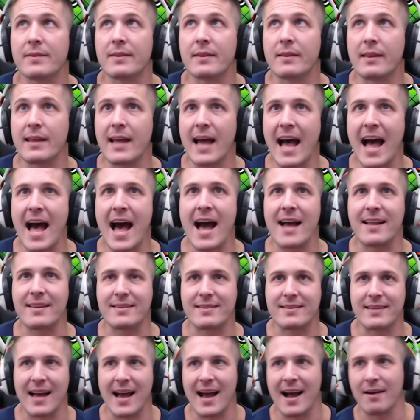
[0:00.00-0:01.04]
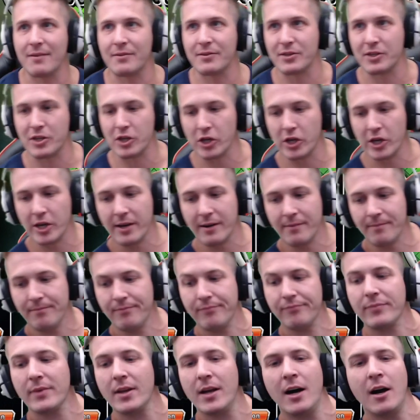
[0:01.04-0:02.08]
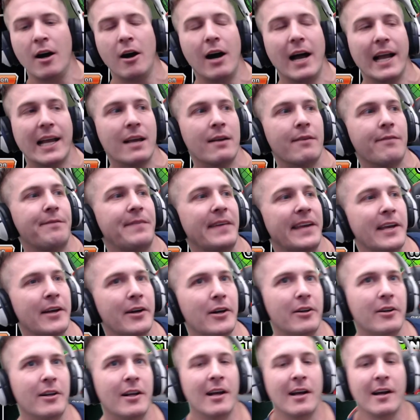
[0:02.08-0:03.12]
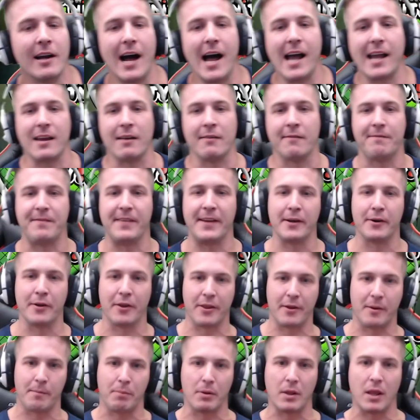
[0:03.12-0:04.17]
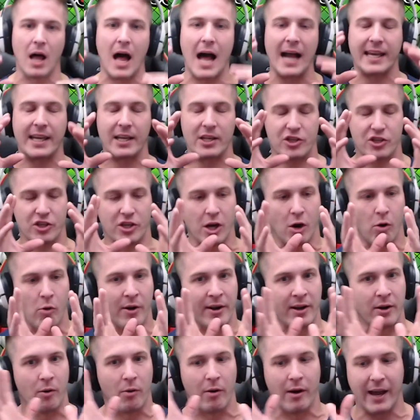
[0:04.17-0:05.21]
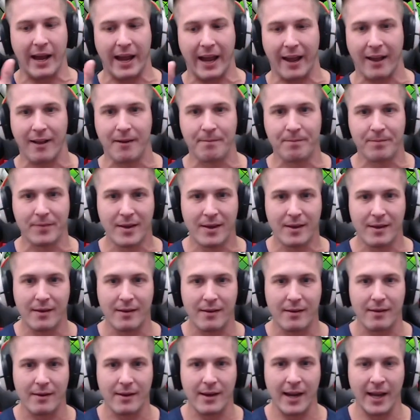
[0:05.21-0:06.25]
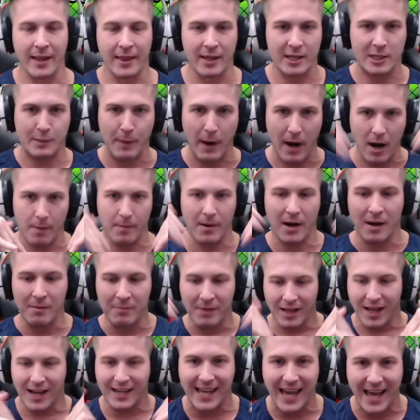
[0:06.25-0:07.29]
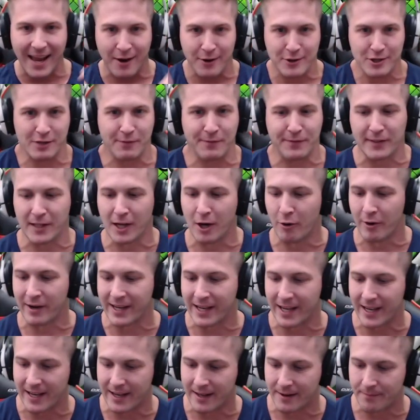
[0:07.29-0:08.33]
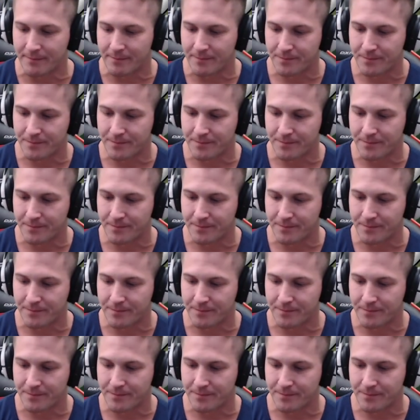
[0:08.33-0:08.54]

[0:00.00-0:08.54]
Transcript: That sounds good. Oh, I can feel I can feel the blockage going away. In the spirit of unluck energy flowing in.